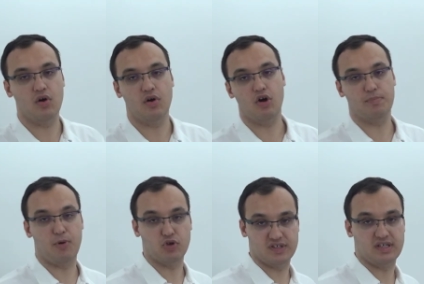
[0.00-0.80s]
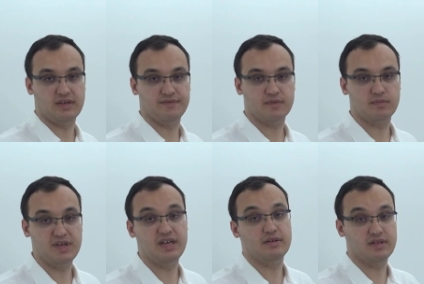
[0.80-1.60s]
are positive,
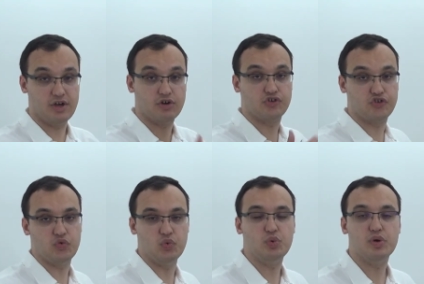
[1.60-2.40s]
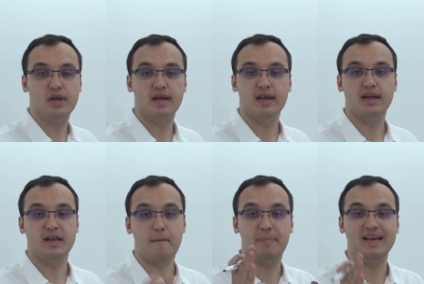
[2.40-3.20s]
meaning they are true,
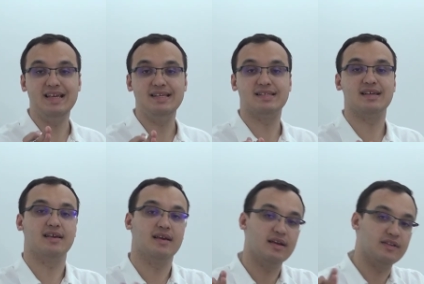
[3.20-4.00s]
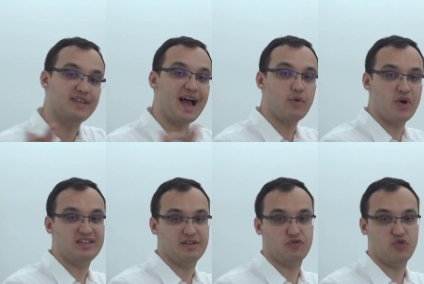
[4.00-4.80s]
then please
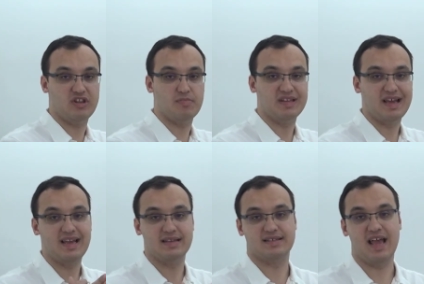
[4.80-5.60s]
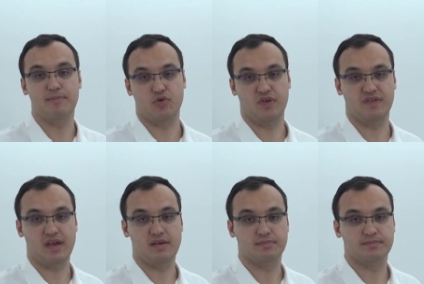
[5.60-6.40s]
direct the treatment against MRSA.